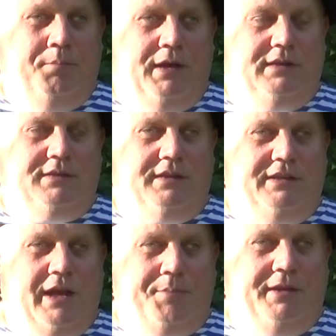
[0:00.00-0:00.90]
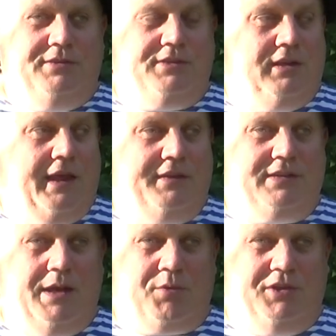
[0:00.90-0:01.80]
But the Japanese still had the
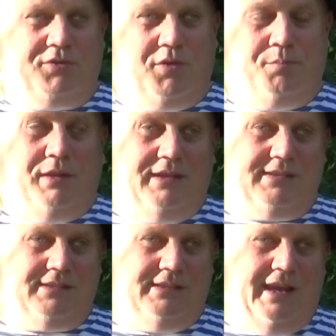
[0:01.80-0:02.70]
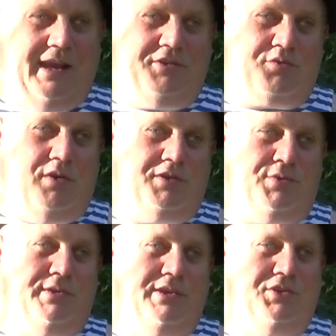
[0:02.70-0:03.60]
samurai sword, plus they had a strong
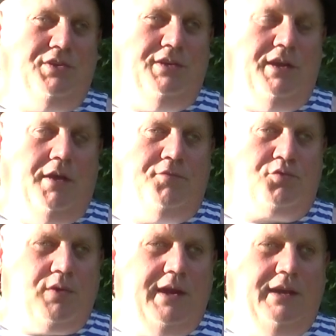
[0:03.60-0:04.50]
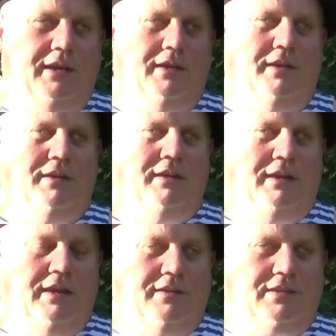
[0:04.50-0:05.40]
tradition of training
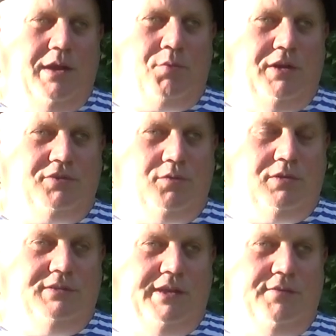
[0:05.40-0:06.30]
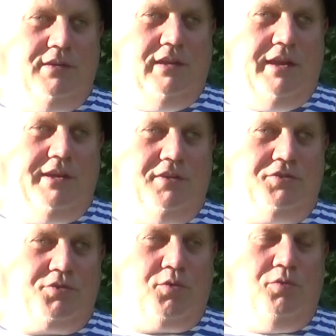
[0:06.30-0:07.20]
in the samurai swords. Even a lot of young
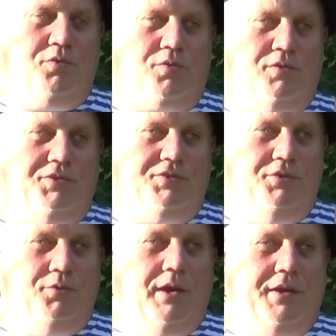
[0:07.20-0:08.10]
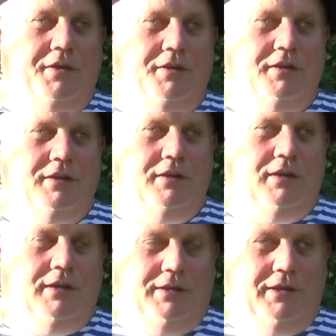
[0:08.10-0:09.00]
schoolgirls knew how to
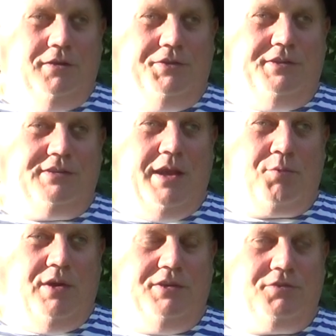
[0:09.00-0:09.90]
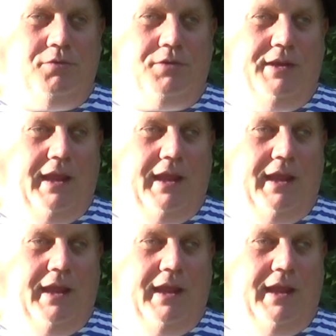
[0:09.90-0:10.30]
yield a samurai sword.